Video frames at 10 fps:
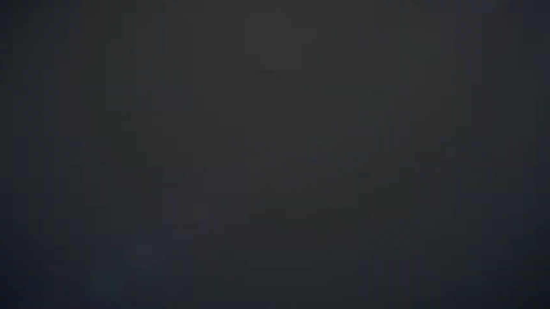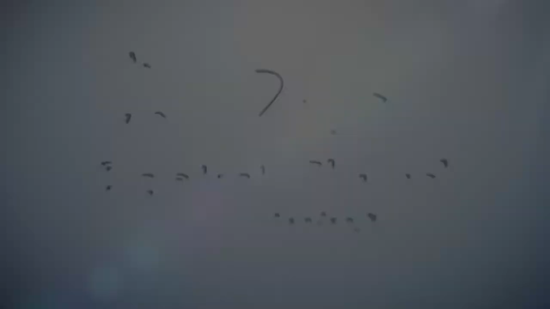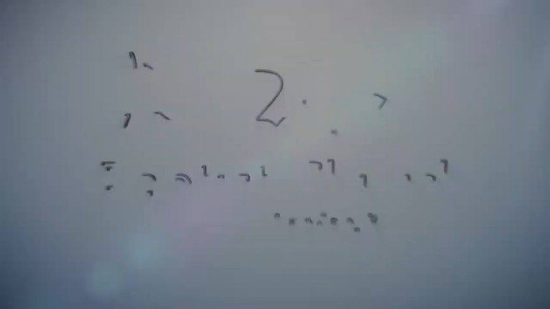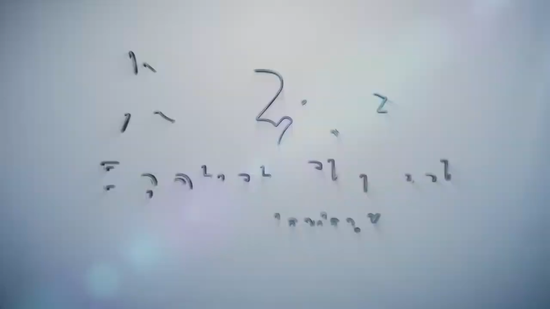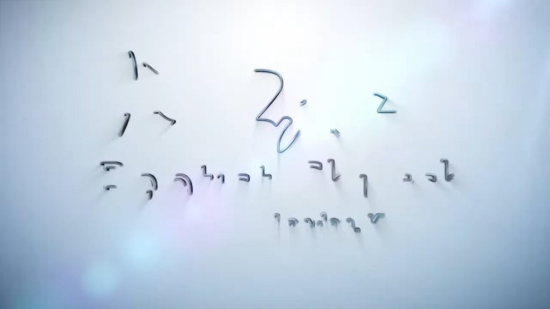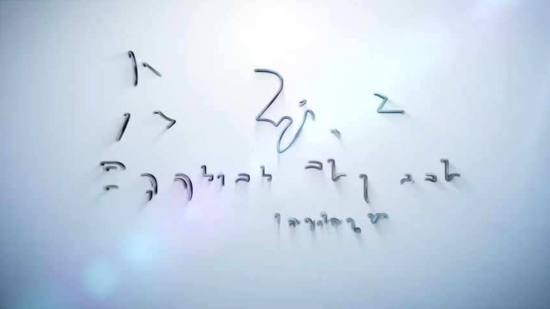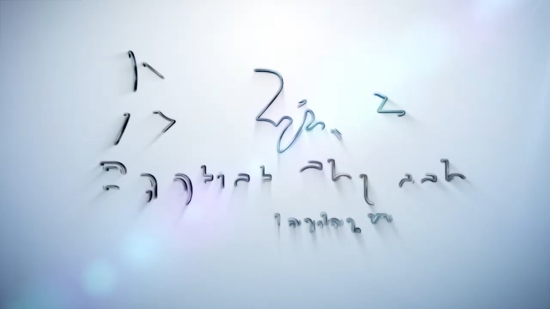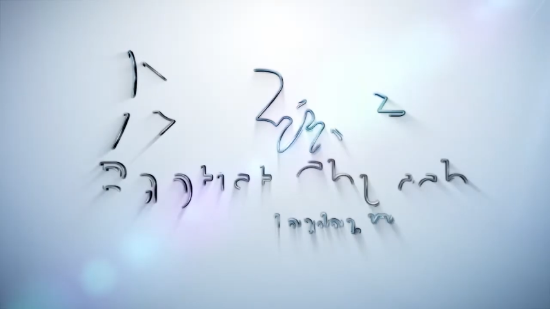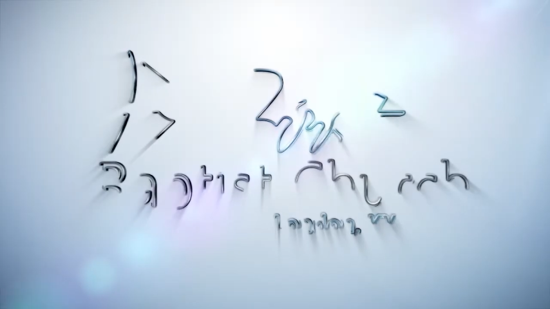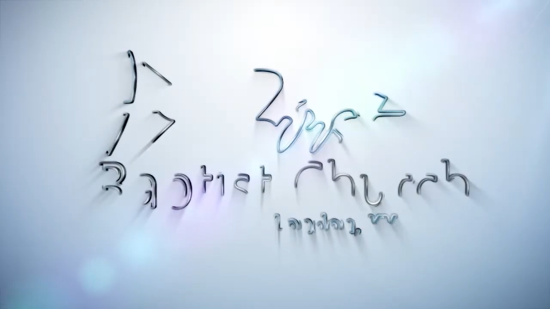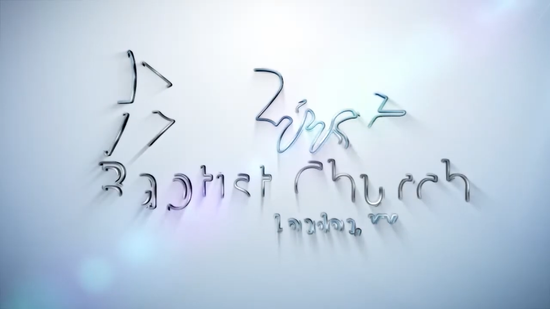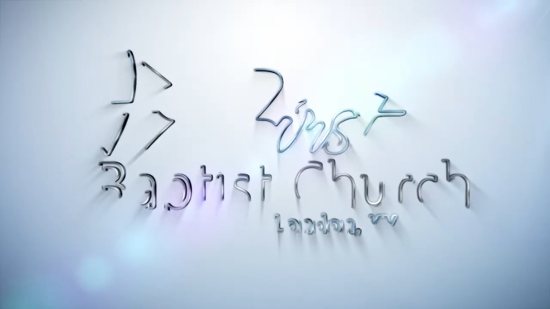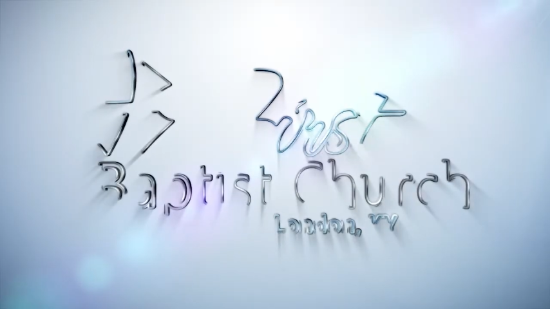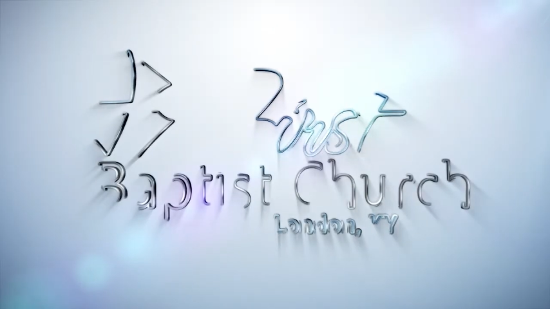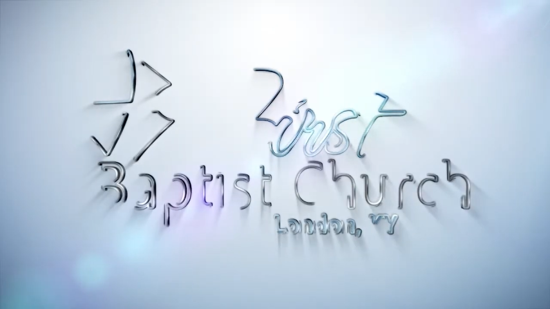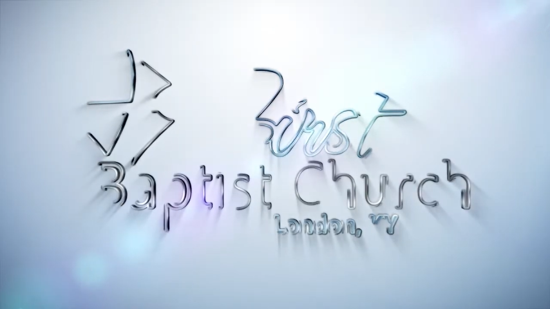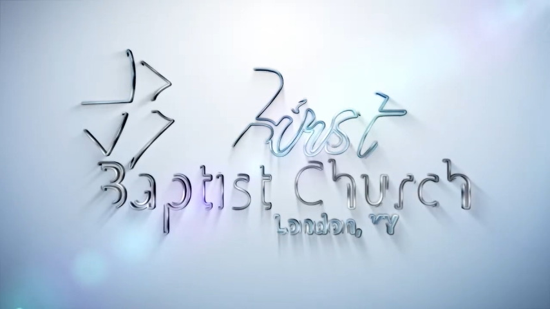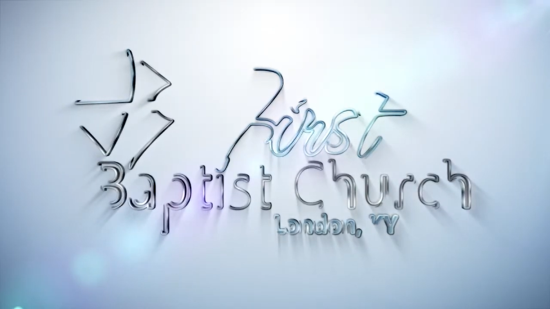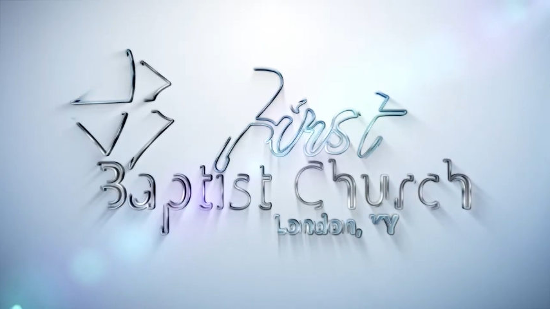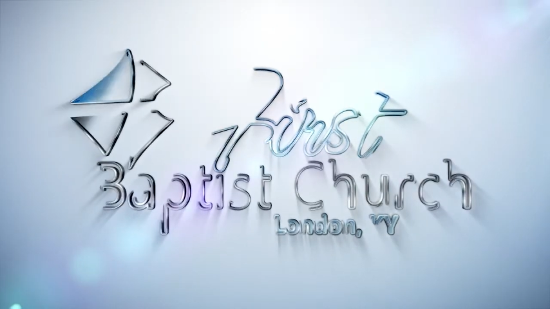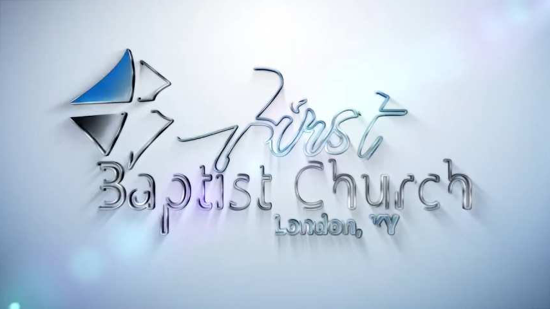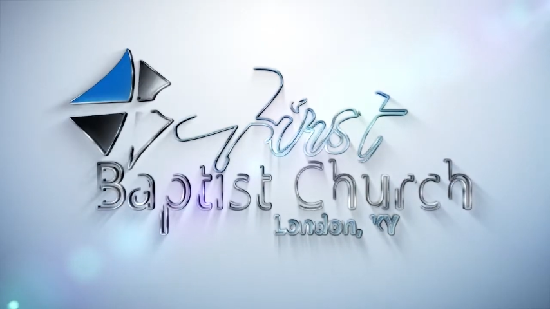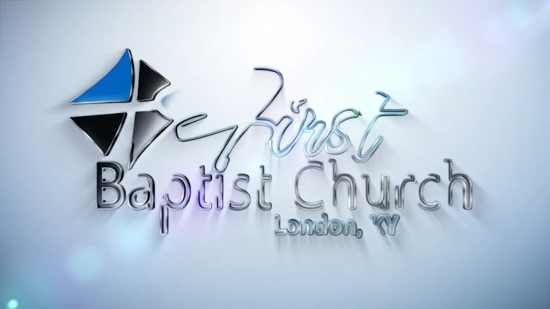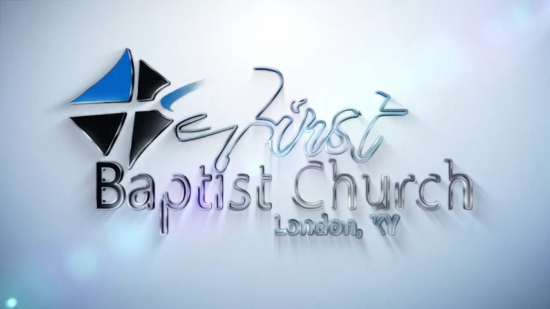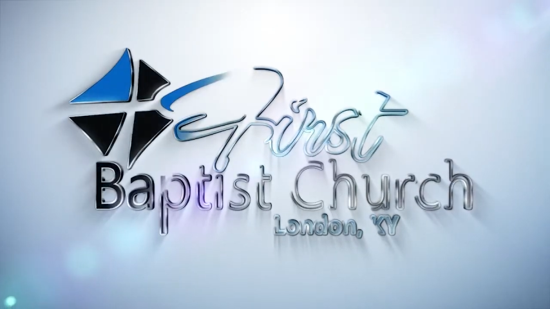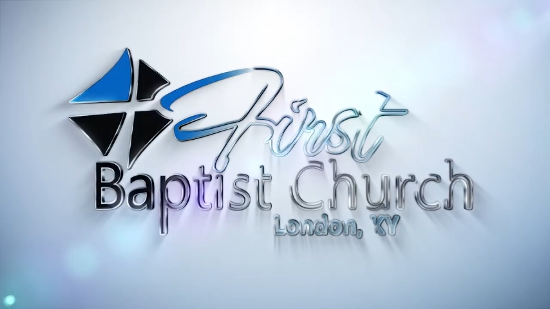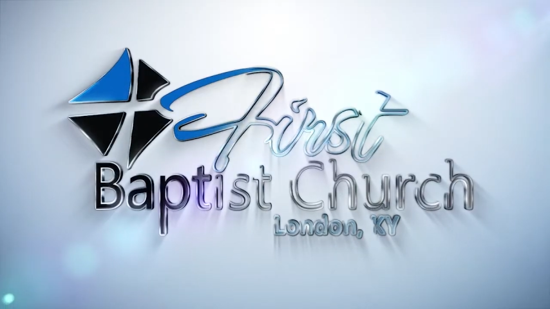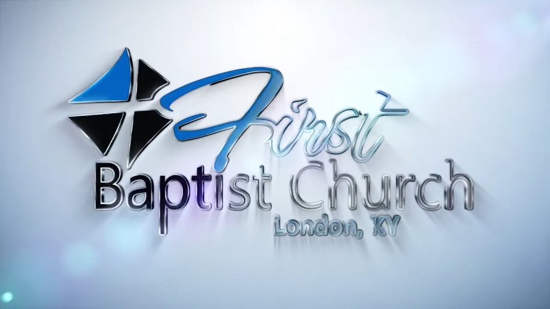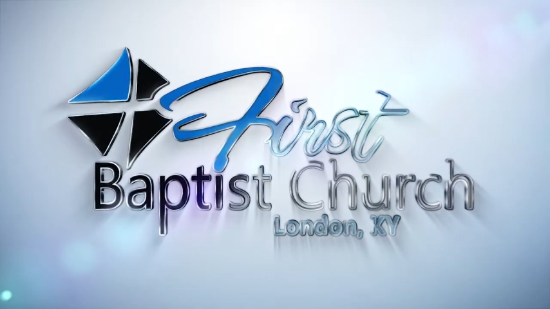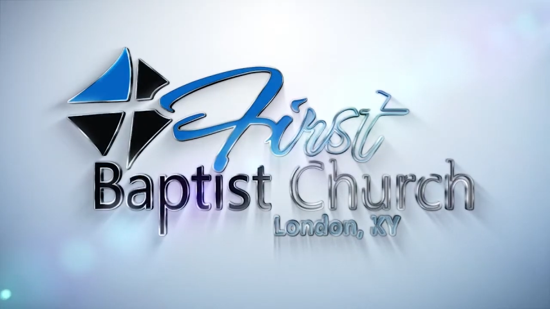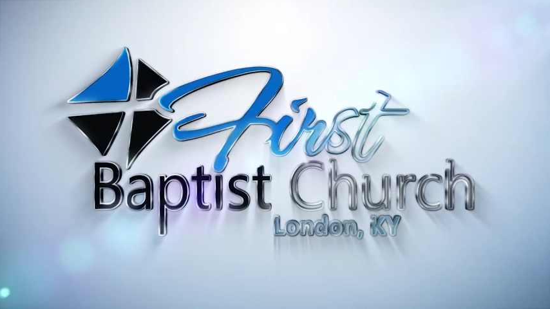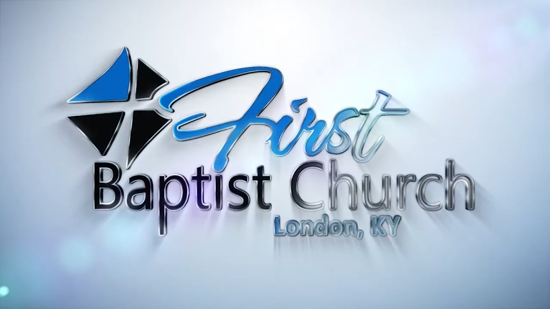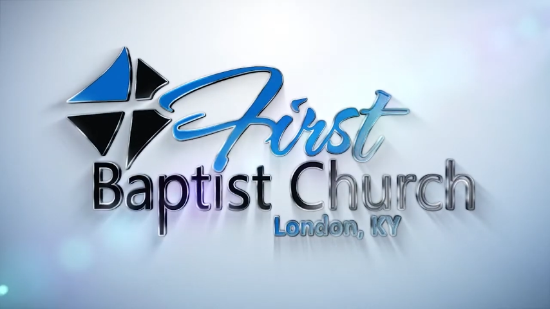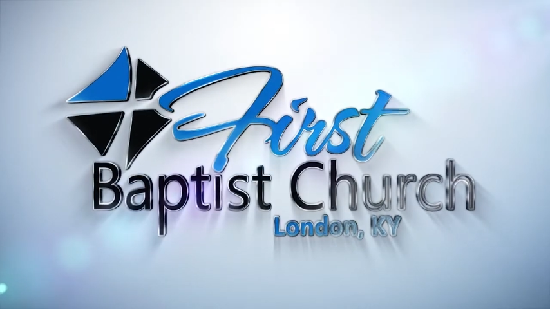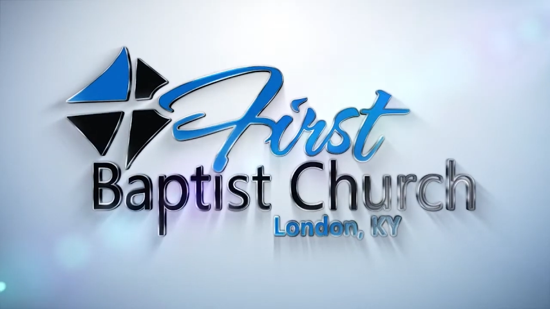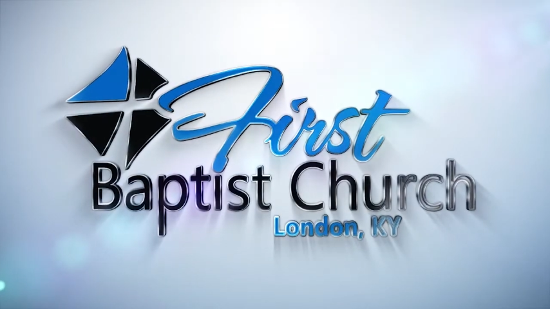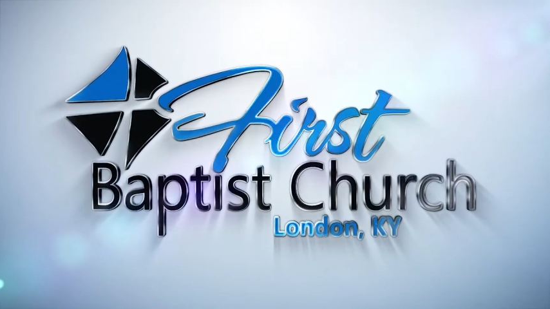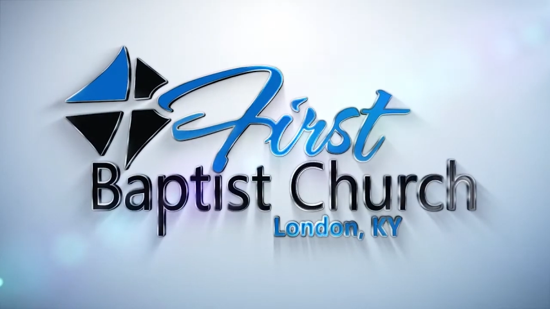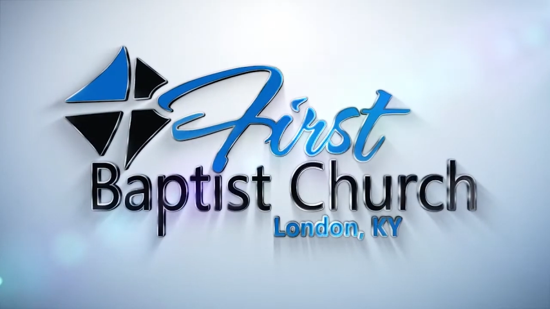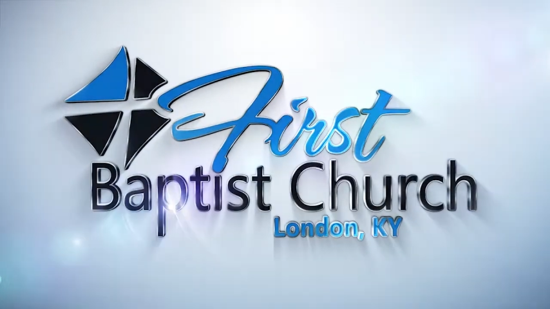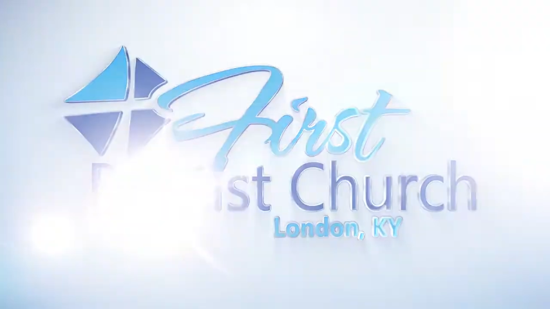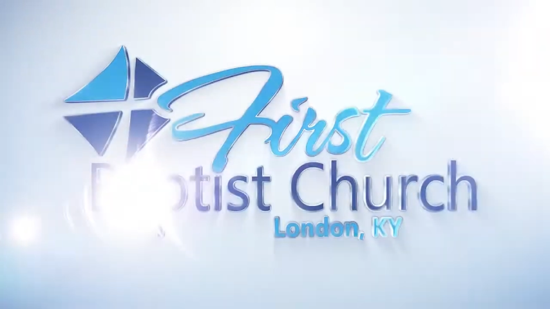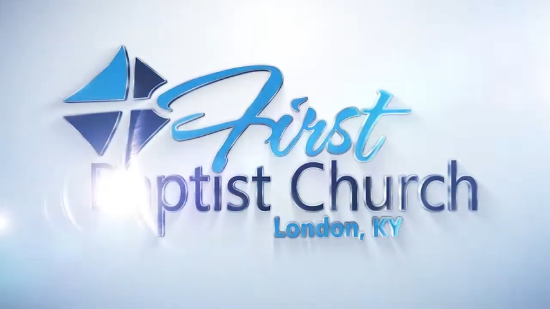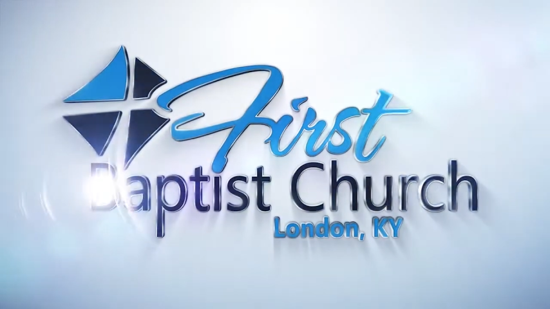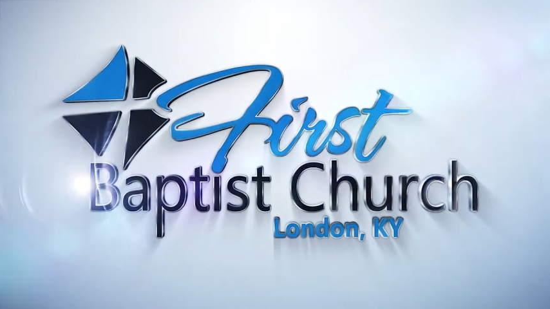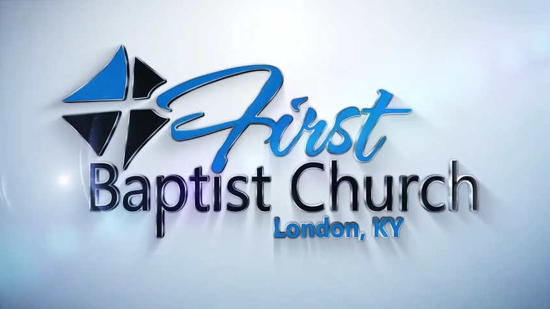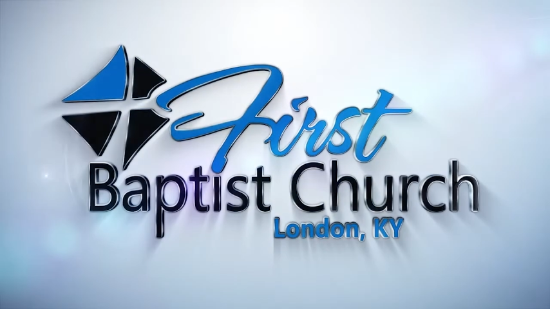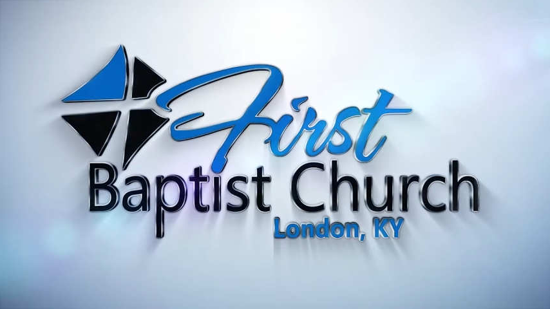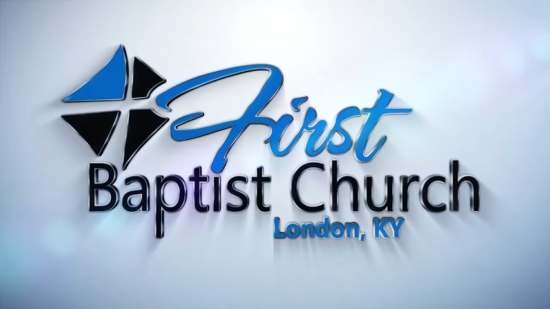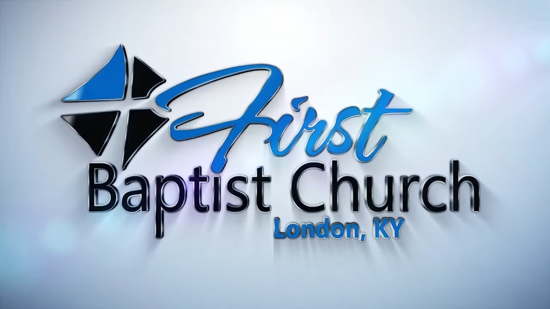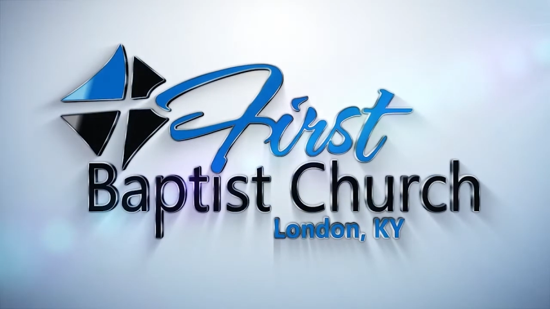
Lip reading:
No face is visible, so there are no lips to read.